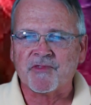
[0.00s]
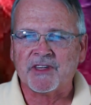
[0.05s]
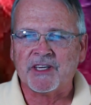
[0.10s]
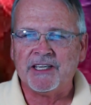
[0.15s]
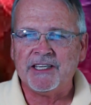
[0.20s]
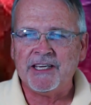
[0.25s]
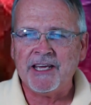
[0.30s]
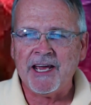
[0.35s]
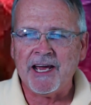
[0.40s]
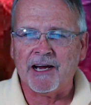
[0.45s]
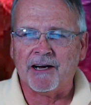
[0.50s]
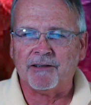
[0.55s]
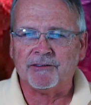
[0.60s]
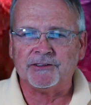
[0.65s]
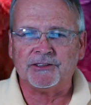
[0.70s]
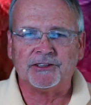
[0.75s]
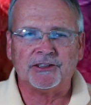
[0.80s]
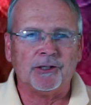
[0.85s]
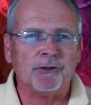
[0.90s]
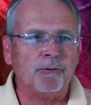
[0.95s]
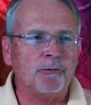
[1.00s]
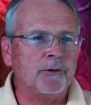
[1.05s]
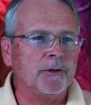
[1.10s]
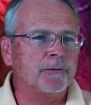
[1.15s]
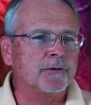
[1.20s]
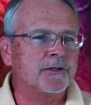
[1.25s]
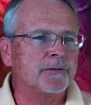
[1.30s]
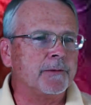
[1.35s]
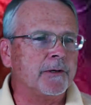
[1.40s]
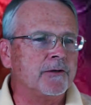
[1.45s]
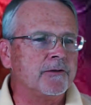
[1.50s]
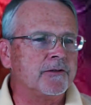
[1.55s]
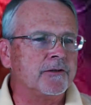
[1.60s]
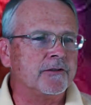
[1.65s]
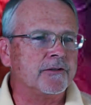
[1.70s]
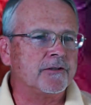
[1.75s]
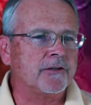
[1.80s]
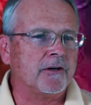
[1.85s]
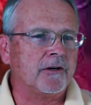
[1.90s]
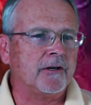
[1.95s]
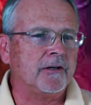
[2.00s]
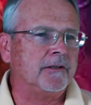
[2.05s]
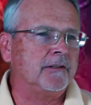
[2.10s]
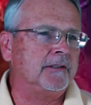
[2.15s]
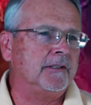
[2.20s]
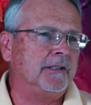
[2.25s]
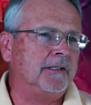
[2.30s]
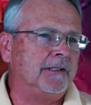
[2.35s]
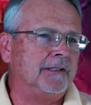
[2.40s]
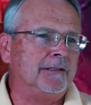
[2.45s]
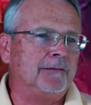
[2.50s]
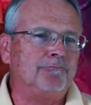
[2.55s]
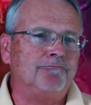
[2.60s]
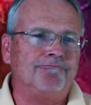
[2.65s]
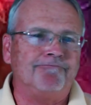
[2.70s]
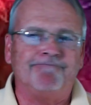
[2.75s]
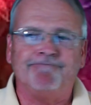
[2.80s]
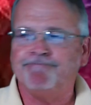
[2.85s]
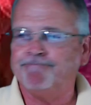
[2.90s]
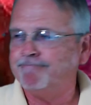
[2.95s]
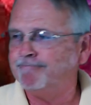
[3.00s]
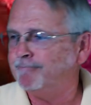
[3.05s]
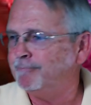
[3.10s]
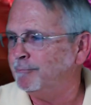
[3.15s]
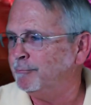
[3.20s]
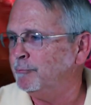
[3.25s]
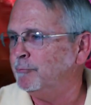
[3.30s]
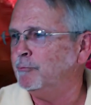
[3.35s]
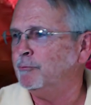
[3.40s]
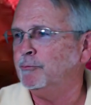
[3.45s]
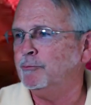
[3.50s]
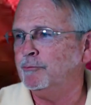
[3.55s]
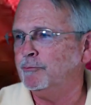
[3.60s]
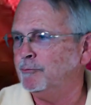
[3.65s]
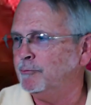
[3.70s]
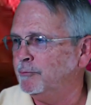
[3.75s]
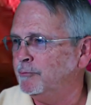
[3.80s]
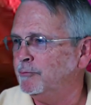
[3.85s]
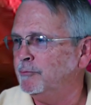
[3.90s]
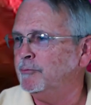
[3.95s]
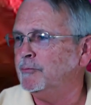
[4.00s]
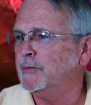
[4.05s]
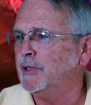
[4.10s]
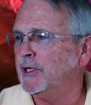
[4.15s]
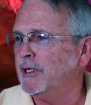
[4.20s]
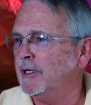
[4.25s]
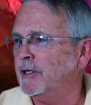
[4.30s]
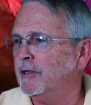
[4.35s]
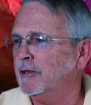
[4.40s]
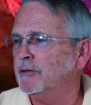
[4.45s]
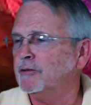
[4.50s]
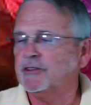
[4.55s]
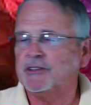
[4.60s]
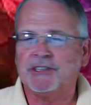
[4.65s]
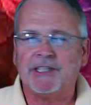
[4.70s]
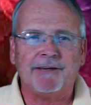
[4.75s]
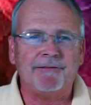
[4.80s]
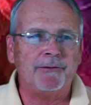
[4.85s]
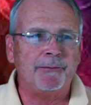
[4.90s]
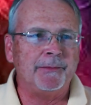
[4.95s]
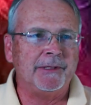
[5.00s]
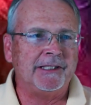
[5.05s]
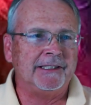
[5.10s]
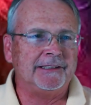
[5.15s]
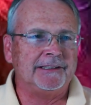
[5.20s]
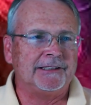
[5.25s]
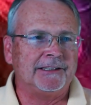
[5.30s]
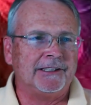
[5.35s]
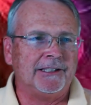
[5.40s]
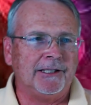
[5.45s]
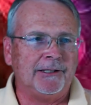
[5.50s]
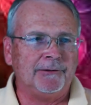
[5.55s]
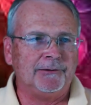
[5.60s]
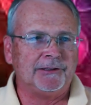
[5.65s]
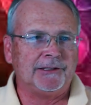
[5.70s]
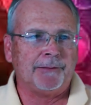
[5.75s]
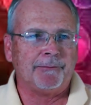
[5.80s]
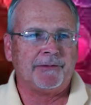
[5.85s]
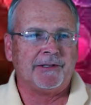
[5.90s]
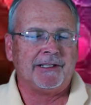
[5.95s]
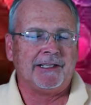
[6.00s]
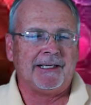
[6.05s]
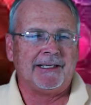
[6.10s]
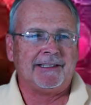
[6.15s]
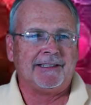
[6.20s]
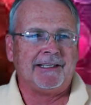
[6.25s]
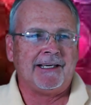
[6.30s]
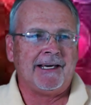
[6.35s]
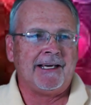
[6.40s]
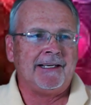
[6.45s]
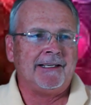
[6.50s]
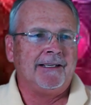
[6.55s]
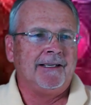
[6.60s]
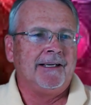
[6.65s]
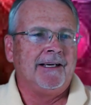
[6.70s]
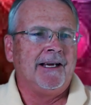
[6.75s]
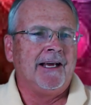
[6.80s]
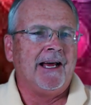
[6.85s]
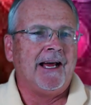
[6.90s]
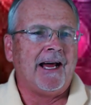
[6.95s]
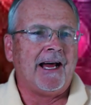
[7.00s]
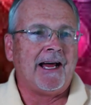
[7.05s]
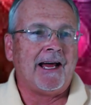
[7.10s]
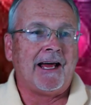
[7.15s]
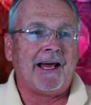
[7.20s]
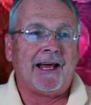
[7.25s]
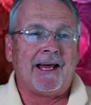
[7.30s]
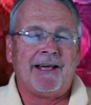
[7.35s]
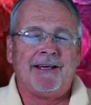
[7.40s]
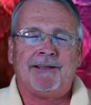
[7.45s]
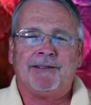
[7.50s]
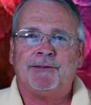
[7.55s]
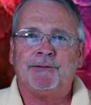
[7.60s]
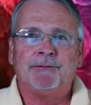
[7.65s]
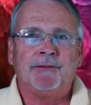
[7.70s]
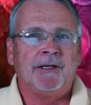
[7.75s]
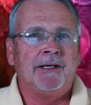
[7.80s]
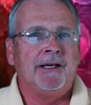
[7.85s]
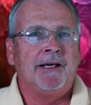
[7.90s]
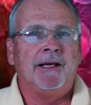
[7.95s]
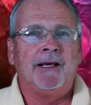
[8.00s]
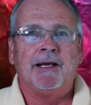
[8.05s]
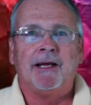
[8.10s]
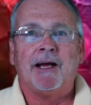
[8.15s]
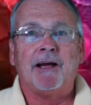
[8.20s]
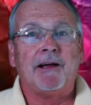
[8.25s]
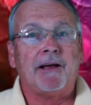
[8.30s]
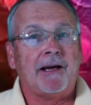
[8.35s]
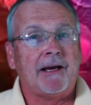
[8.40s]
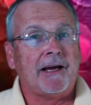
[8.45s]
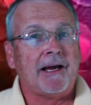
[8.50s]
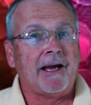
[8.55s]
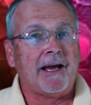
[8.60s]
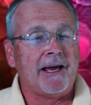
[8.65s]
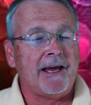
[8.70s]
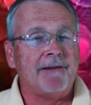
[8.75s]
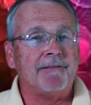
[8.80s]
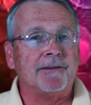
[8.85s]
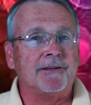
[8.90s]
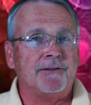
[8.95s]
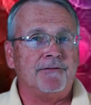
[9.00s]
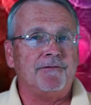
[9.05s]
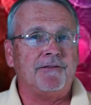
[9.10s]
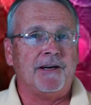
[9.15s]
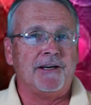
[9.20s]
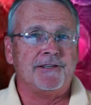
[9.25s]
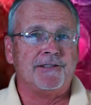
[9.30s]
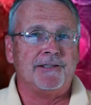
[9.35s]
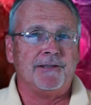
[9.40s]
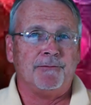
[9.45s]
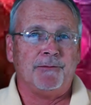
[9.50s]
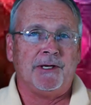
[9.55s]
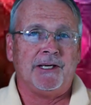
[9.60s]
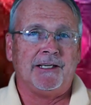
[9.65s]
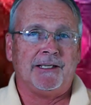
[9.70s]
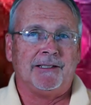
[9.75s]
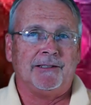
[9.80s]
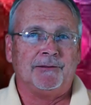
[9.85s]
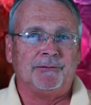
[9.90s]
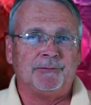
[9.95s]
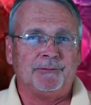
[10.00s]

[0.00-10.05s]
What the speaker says: Yeah, so we were supposed to start, 7 minutes ago, something like that. I have a confession to make.